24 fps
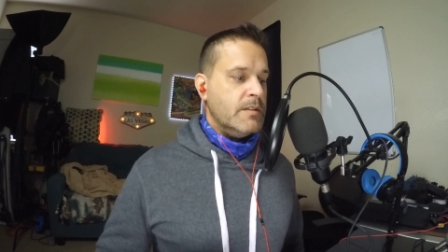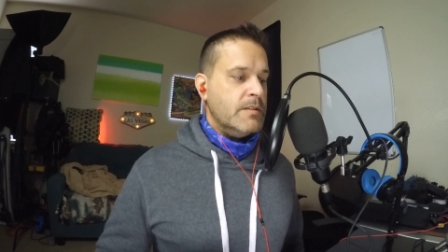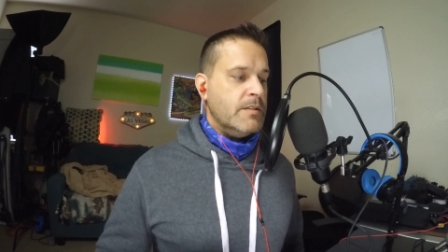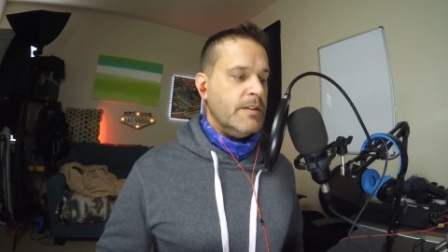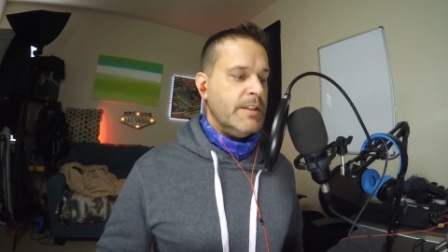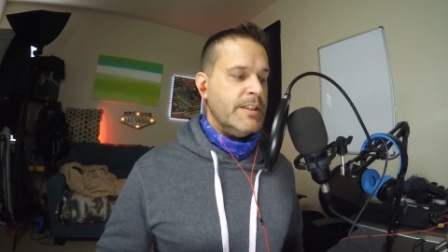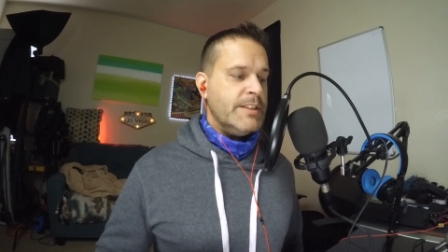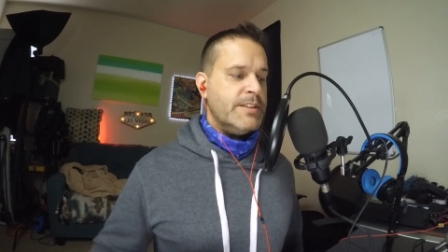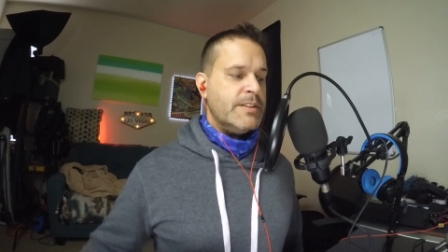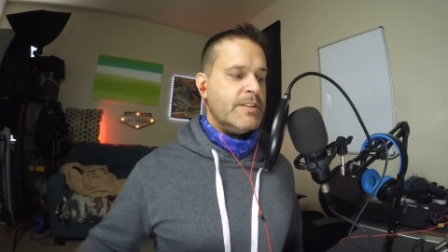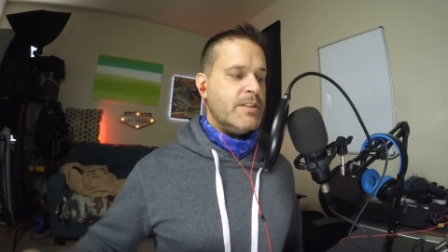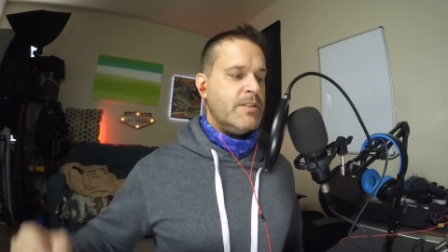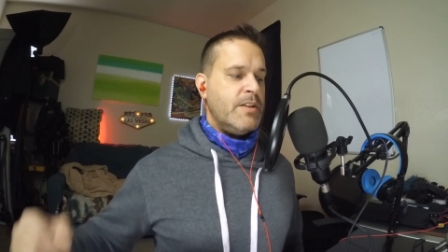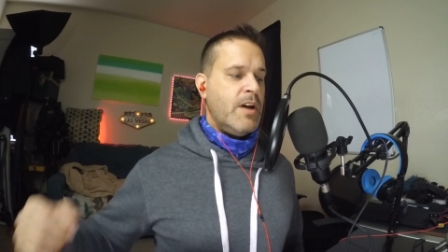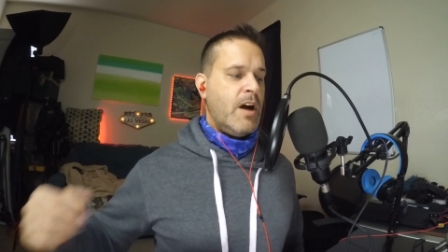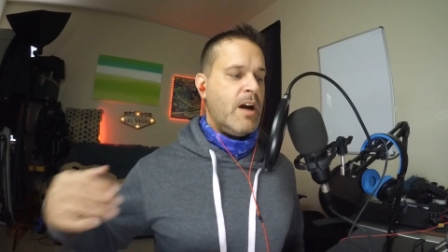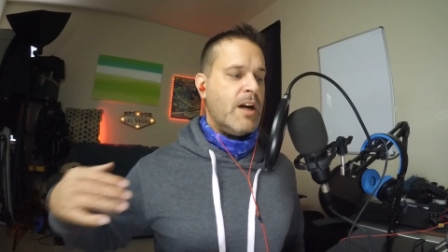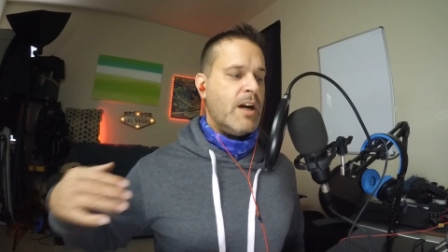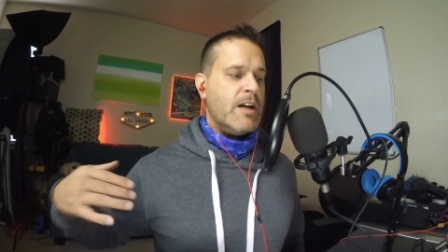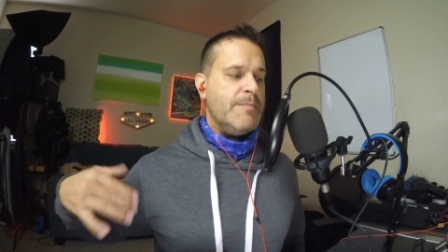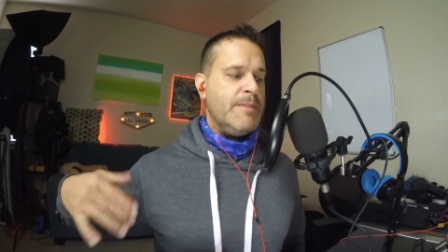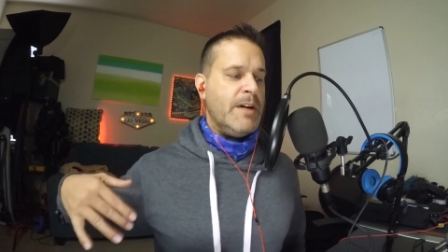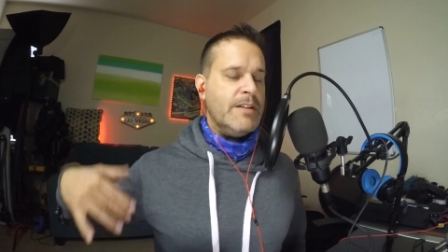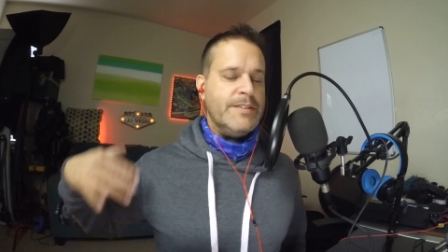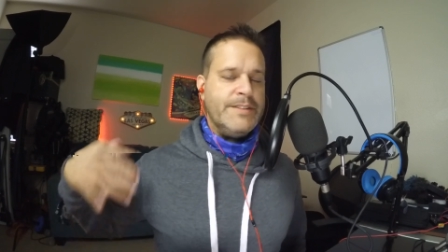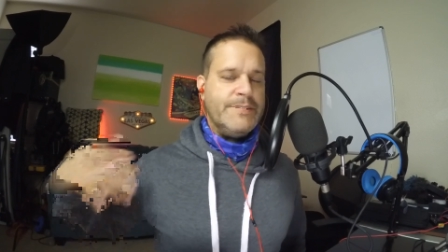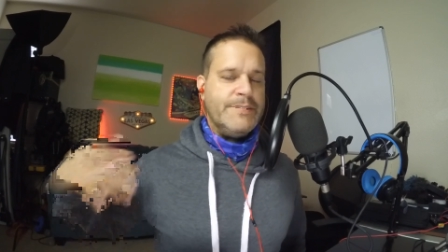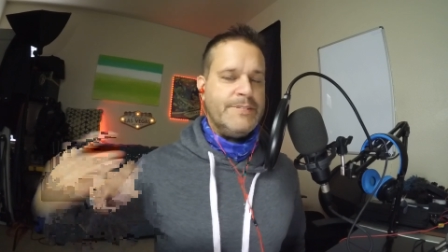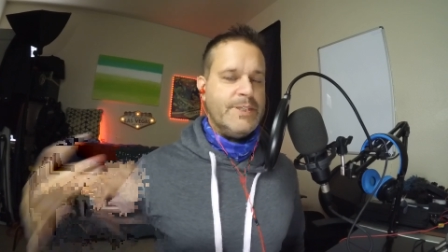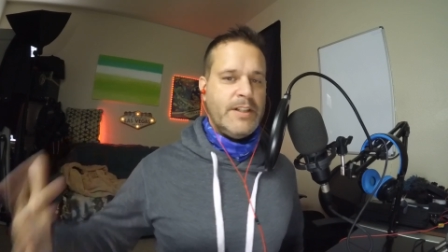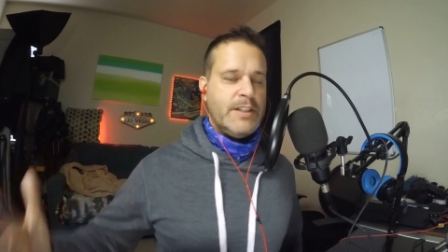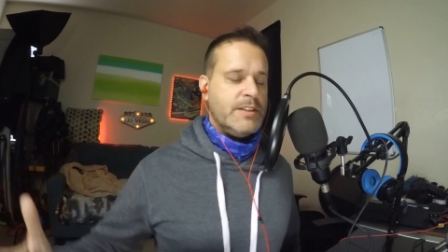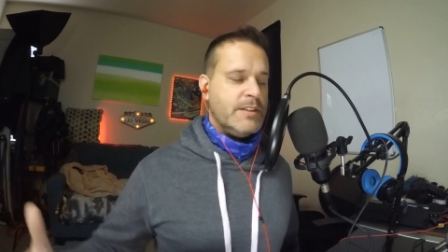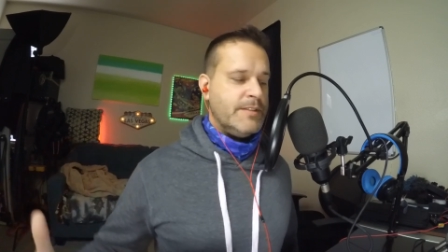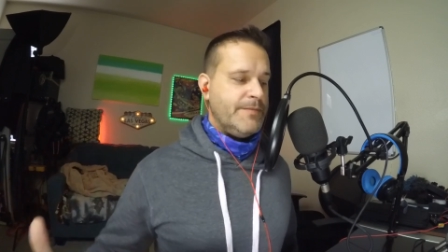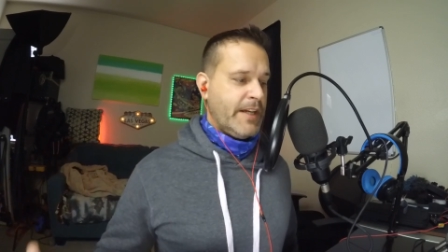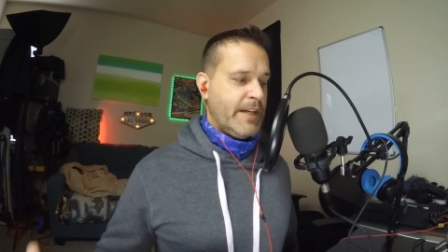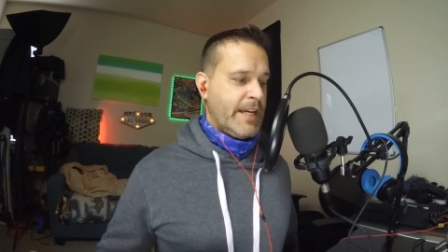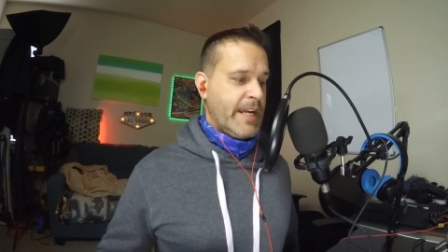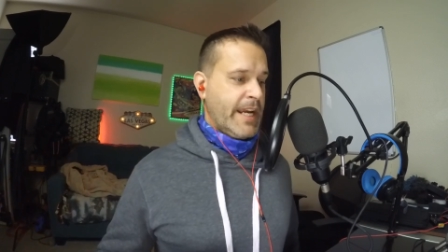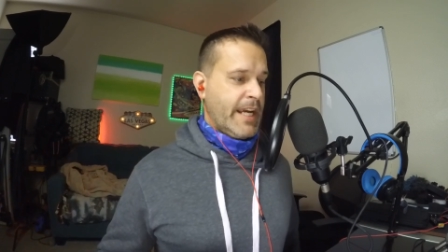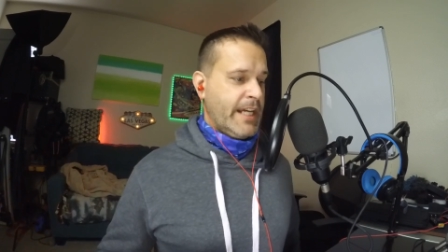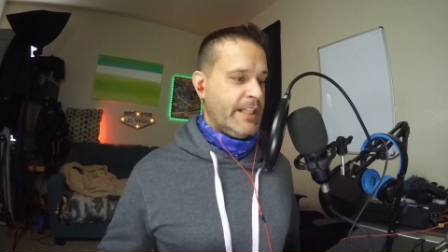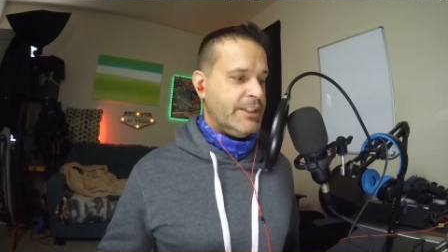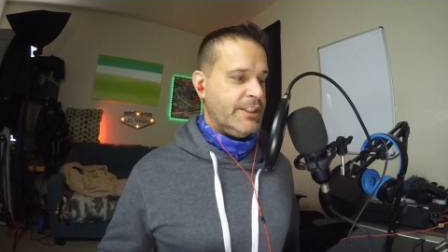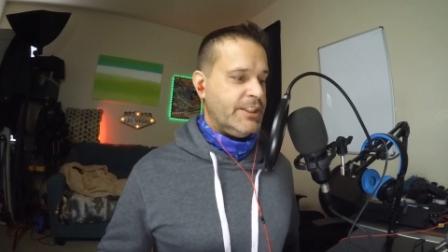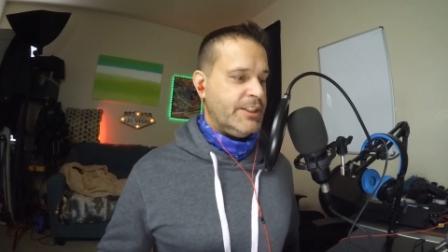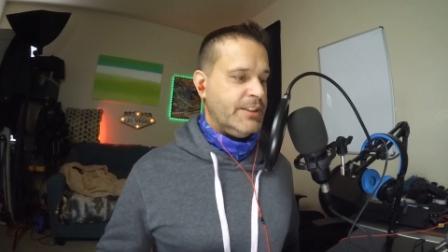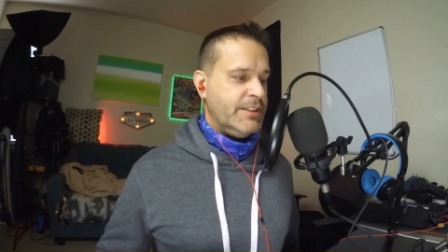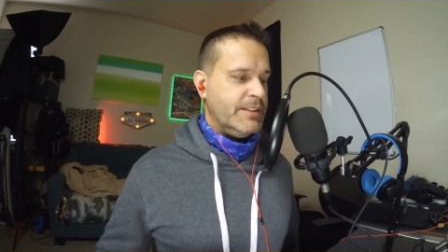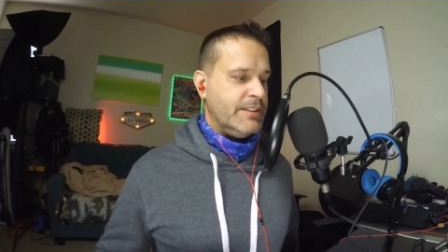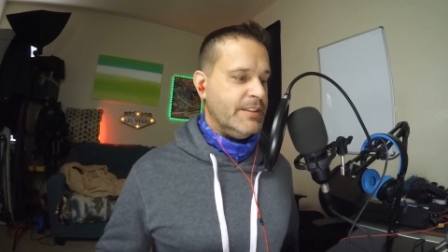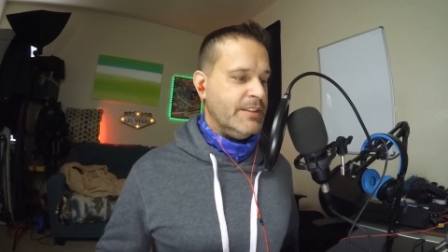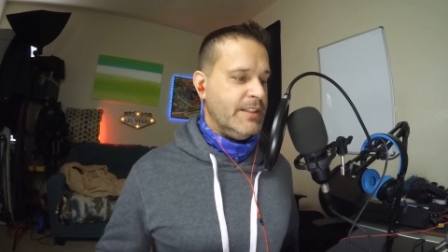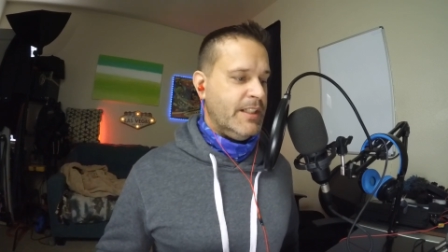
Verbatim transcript: let's talk about diversification.